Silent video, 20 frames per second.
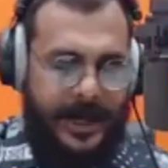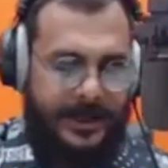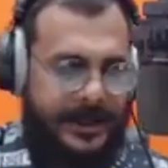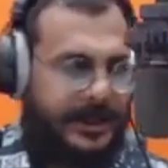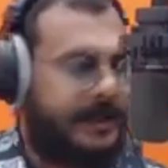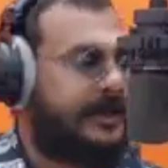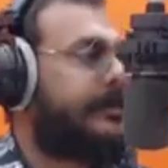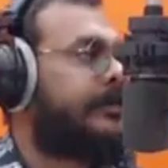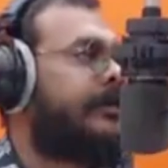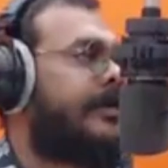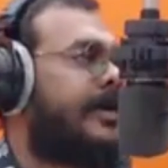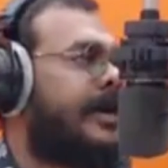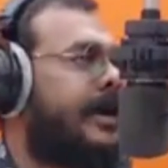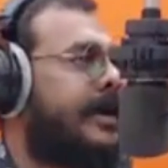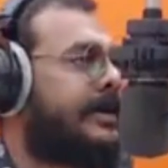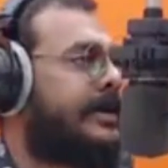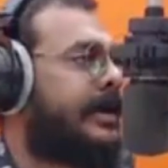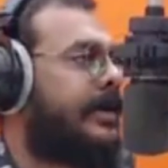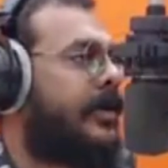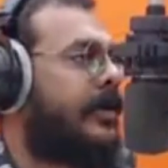Jason
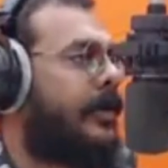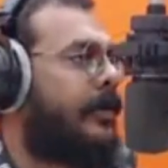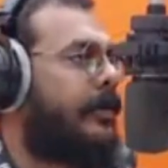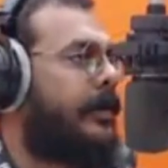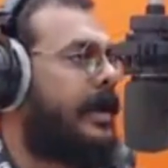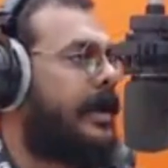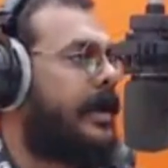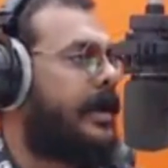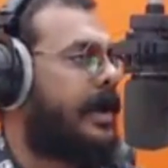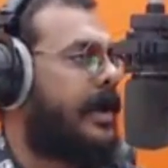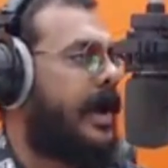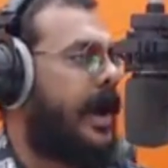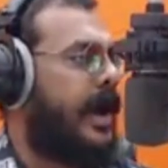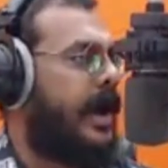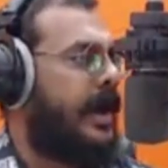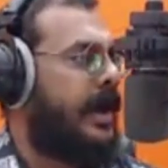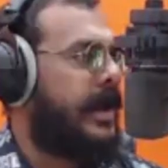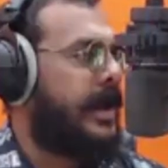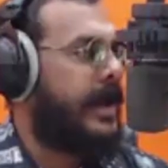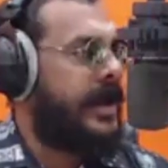Ross, and Kobe
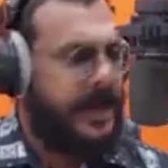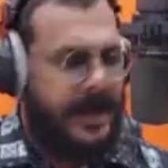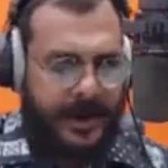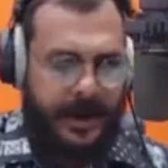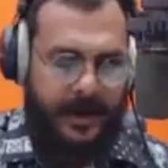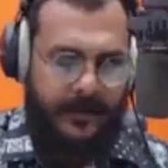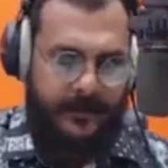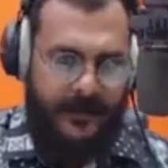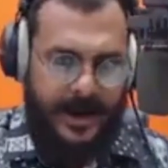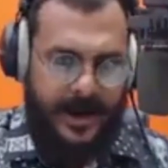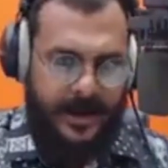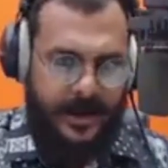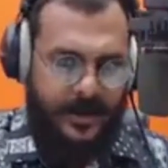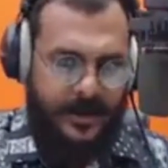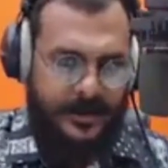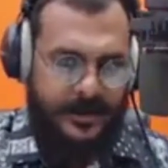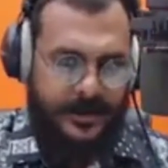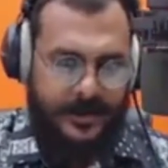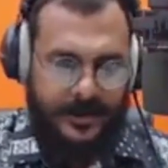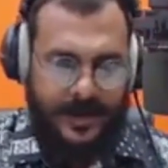Kaile, right here
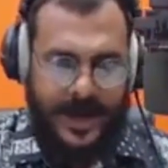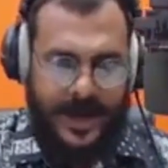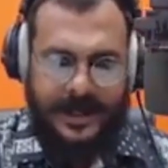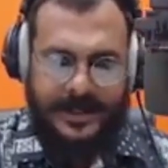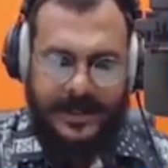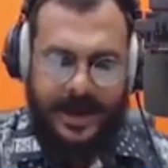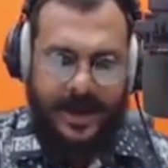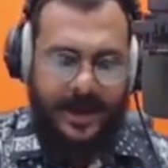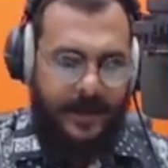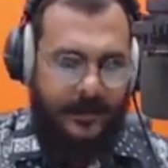on Tracks.